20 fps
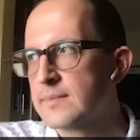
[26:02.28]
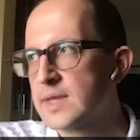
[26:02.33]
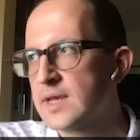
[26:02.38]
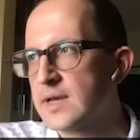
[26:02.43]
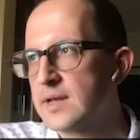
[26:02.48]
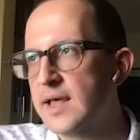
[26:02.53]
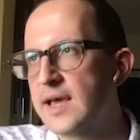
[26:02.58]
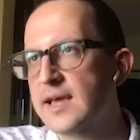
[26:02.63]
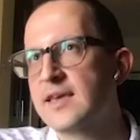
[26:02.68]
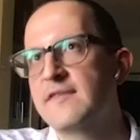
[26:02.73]

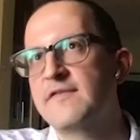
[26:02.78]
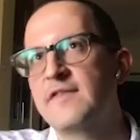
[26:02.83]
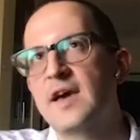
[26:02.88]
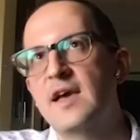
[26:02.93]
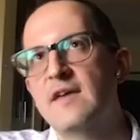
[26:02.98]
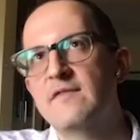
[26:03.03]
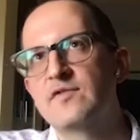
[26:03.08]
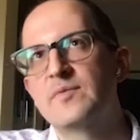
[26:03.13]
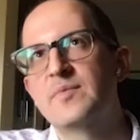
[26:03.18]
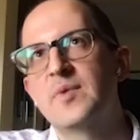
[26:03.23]
like if I
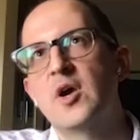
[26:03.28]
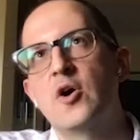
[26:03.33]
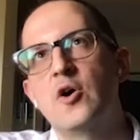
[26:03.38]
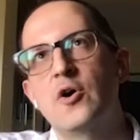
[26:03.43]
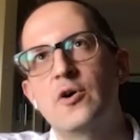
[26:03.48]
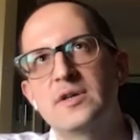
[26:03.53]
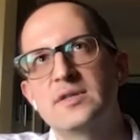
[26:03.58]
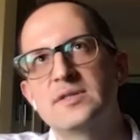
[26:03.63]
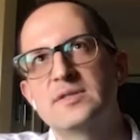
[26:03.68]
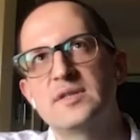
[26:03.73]
have to be
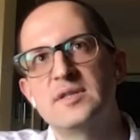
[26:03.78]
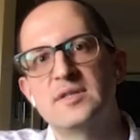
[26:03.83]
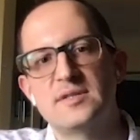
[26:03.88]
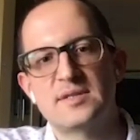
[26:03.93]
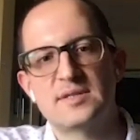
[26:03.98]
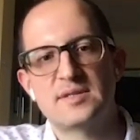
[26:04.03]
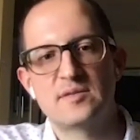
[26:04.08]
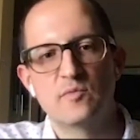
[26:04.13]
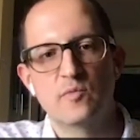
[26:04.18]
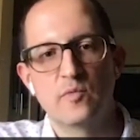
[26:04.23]
honest,
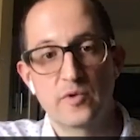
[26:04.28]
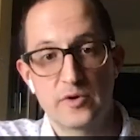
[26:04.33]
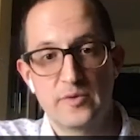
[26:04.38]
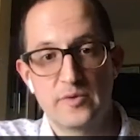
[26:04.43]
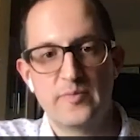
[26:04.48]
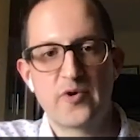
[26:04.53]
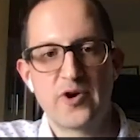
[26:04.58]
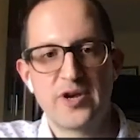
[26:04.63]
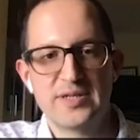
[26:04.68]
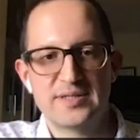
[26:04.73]
it's
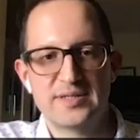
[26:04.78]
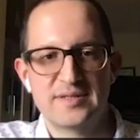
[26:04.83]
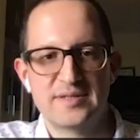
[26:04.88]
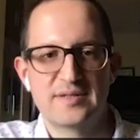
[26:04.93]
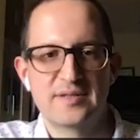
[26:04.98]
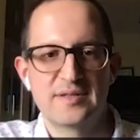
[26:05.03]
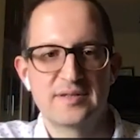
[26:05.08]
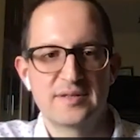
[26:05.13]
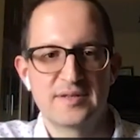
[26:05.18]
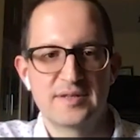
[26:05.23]
WordPress,
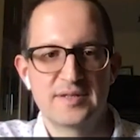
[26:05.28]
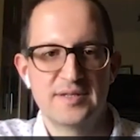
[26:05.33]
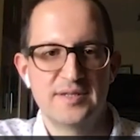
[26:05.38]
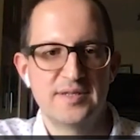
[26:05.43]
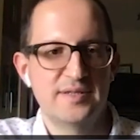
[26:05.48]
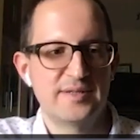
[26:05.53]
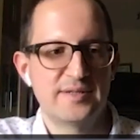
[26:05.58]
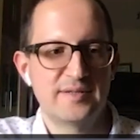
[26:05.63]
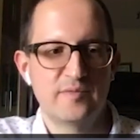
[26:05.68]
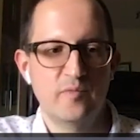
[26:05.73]
because
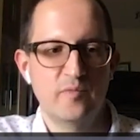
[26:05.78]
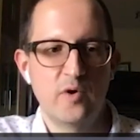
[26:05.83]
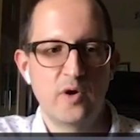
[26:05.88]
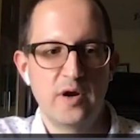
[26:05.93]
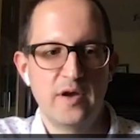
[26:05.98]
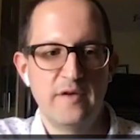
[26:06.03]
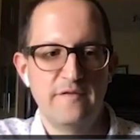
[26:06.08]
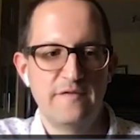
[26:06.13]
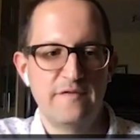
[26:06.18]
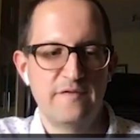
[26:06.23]
it's what
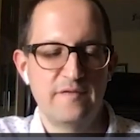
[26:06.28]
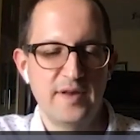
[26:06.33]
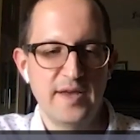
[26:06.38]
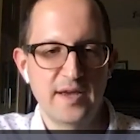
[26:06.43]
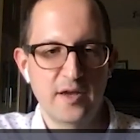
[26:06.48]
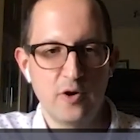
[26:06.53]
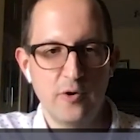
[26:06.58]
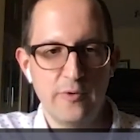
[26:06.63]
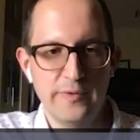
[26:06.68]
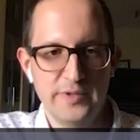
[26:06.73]
I've
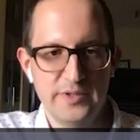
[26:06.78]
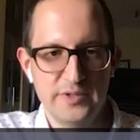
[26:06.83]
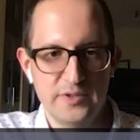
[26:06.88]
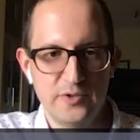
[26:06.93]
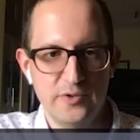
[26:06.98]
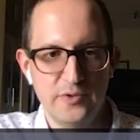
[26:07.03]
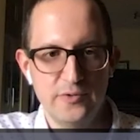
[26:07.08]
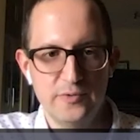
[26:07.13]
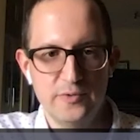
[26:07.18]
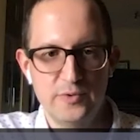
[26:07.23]
like always
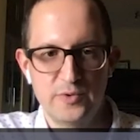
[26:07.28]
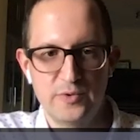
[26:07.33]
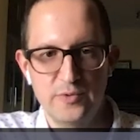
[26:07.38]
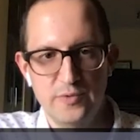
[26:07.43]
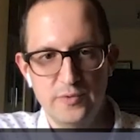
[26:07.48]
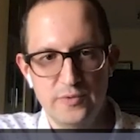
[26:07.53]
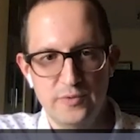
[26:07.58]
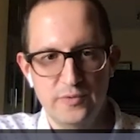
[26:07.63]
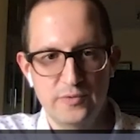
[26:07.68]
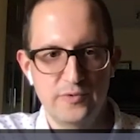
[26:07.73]
used
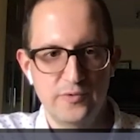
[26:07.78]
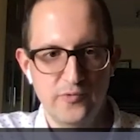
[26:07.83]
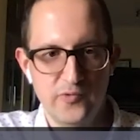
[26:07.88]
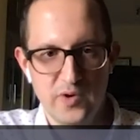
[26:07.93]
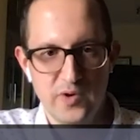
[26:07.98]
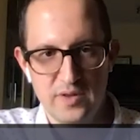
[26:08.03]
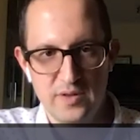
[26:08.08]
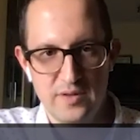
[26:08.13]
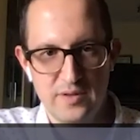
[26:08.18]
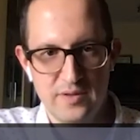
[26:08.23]
to
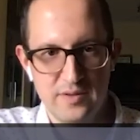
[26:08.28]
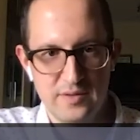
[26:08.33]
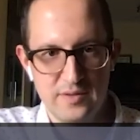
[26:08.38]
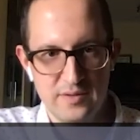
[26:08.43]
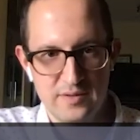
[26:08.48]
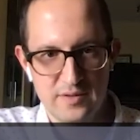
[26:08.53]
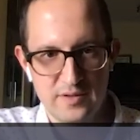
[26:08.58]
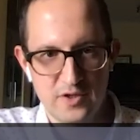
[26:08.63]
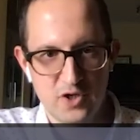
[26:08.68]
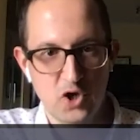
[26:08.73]

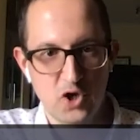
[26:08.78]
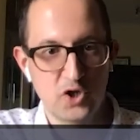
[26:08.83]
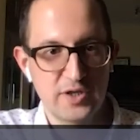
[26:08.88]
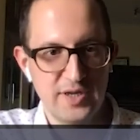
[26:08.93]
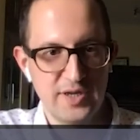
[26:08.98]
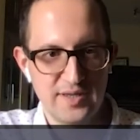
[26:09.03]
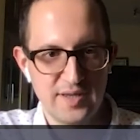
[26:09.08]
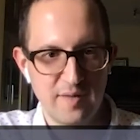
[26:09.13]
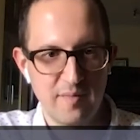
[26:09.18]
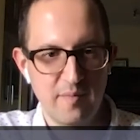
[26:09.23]
run
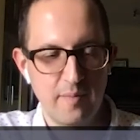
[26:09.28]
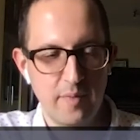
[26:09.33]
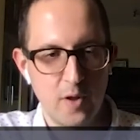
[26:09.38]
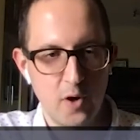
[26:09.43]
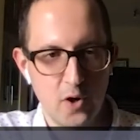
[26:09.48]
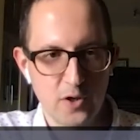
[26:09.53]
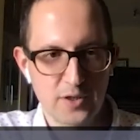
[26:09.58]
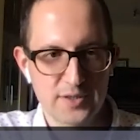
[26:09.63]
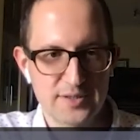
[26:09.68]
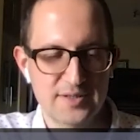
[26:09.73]
content and
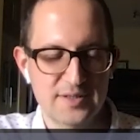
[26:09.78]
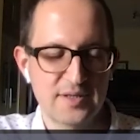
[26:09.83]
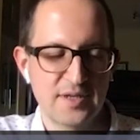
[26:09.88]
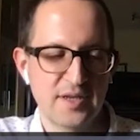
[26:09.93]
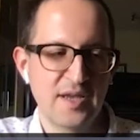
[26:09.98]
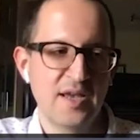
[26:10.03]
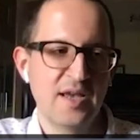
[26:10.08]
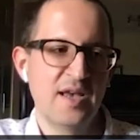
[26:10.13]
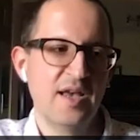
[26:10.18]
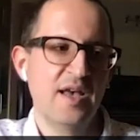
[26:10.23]
blogs.
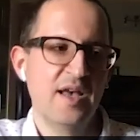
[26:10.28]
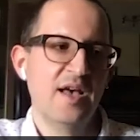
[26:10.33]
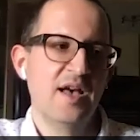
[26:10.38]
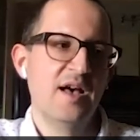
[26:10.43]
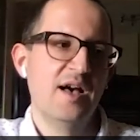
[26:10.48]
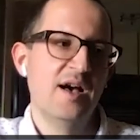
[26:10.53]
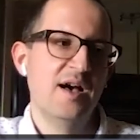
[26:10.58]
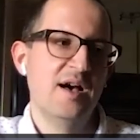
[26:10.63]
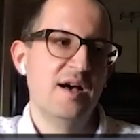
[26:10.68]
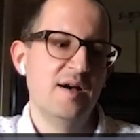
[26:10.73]

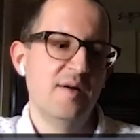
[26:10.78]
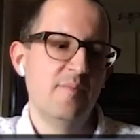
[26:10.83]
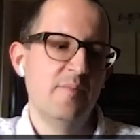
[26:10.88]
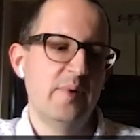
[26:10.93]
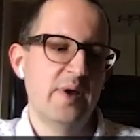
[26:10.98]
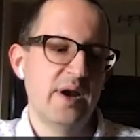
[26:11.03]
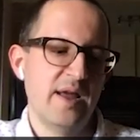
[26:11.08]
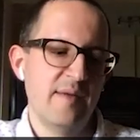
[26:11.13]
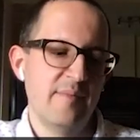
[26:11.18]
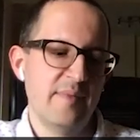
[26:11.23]

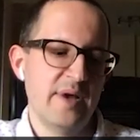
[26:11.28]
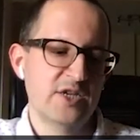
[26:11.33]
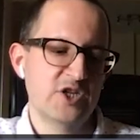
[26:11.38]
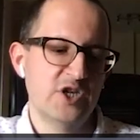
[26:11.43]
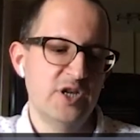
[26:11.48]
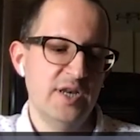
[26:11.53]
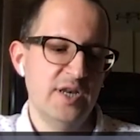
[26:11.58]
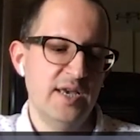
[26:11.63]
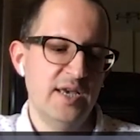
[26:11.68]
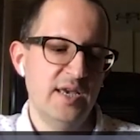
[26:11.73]
But I'm
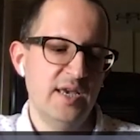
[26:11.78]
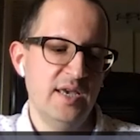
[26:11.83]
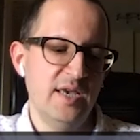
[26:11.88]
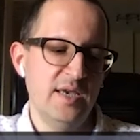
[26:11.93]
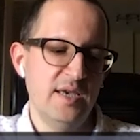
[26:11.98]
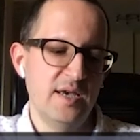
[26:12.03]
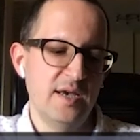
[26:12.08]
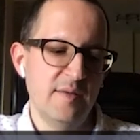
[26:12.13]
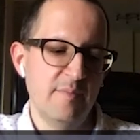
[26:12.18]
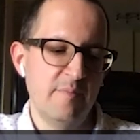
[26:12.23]

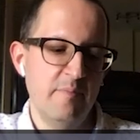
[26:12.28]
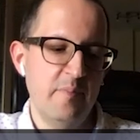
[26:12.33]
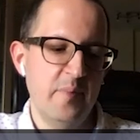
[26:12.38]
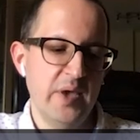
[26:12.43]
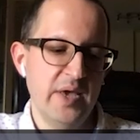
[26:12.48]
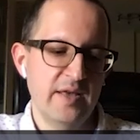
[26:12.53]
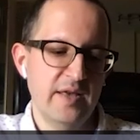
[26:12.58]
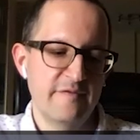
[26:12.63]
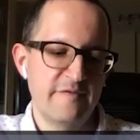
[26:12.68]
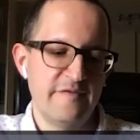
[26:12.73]
actually a
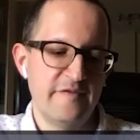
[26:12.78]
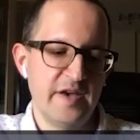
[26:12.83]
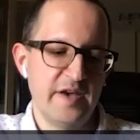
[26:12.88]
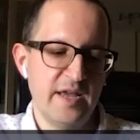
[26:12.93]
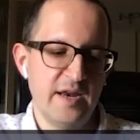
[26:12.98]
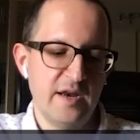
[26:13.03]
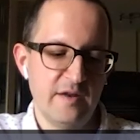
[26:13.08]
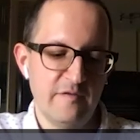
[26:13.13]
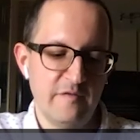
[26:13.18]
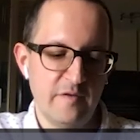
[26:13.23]
big
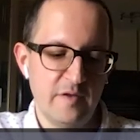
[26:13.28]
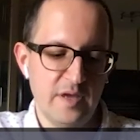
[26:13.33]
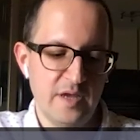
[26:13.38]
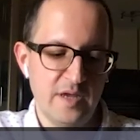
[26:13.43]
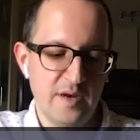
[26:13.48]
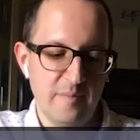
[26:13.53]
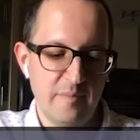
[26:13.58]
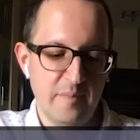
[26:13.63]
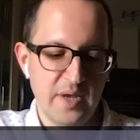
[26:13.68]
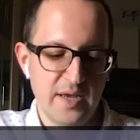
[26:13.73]
fan of
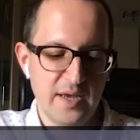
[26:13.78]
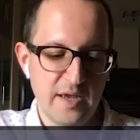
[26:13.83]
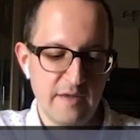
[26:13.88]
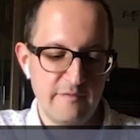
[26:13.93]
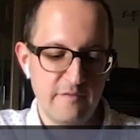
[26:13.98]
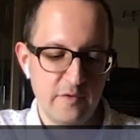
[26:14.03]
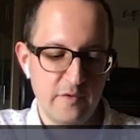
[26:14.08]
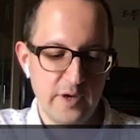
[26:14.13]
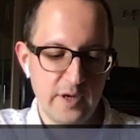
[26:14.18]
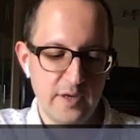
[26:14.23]
and a big
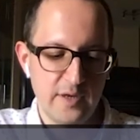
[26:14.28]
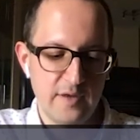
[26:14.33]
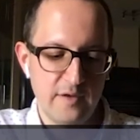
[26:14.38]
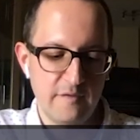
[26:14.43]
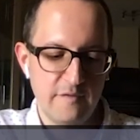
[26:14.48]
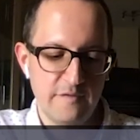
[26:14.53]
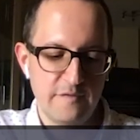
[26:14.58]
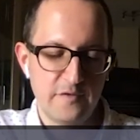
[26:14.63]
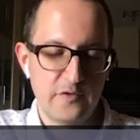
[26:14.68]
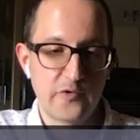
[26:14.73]
advocate
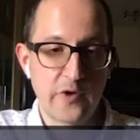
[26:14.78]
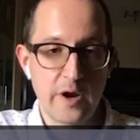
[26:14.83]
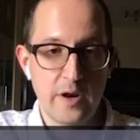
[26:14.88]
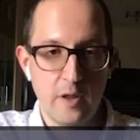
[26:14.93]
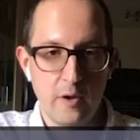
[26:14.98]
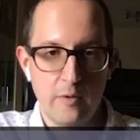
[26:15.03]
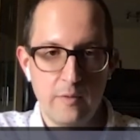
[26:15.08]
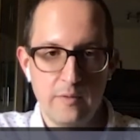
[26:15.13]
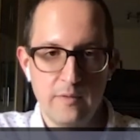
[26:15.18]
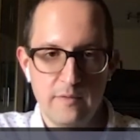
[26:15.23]
of
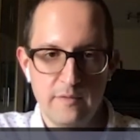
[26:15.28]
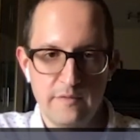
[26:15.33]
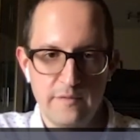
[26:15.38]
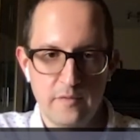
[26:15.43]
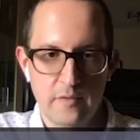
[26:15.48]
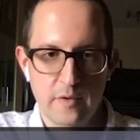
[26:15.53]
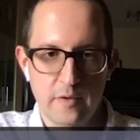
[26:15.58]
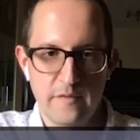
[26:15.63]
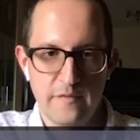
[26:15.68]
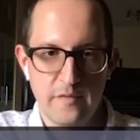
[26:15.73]
Trello
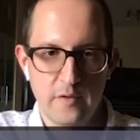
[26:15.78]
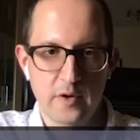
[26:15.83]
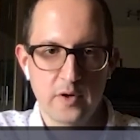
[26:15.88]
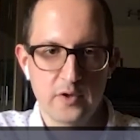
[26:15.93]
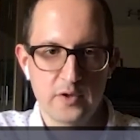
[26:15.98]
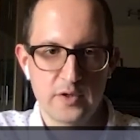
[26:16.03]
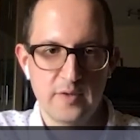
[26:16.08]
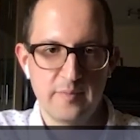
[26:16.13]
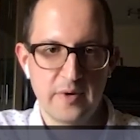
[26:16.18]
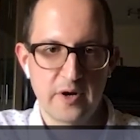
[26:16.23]
for
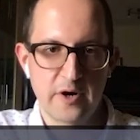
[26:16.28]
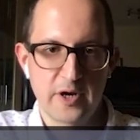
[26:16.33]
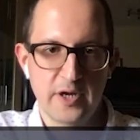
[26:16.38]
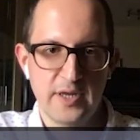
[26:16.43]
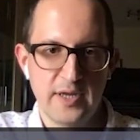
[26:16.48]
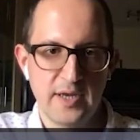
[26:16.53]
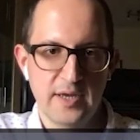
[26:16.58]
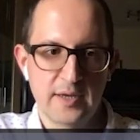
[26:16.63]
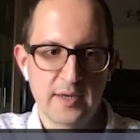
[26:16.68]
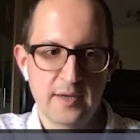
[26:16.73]
content
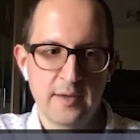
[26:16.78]
marketing,